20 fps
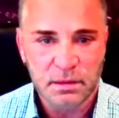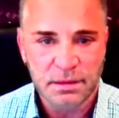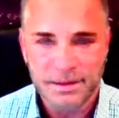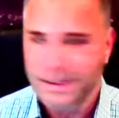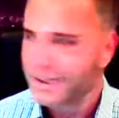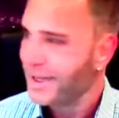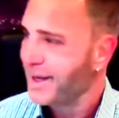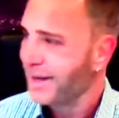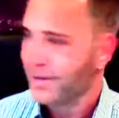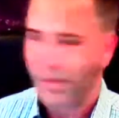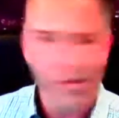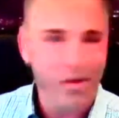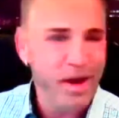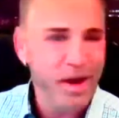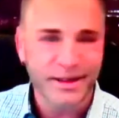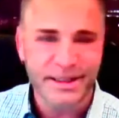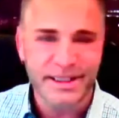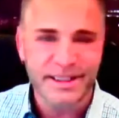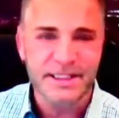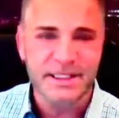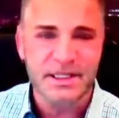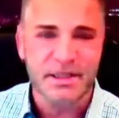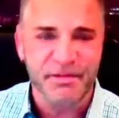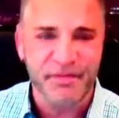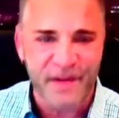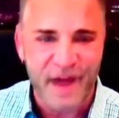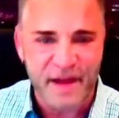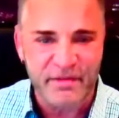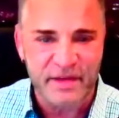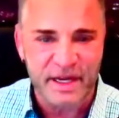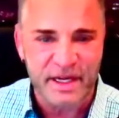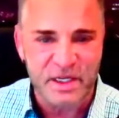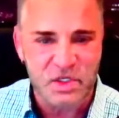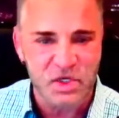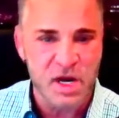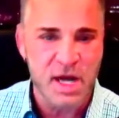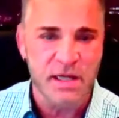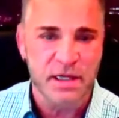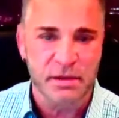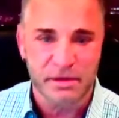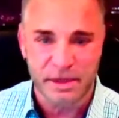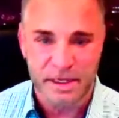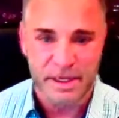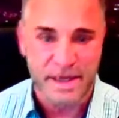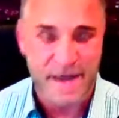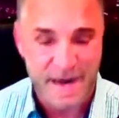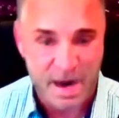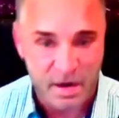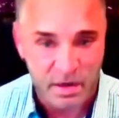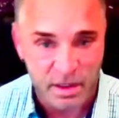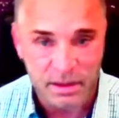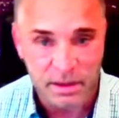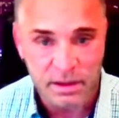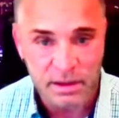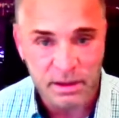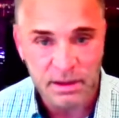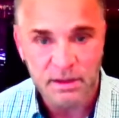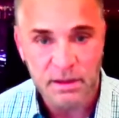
You're like, what? This is a 5-day training. You want it in an hour?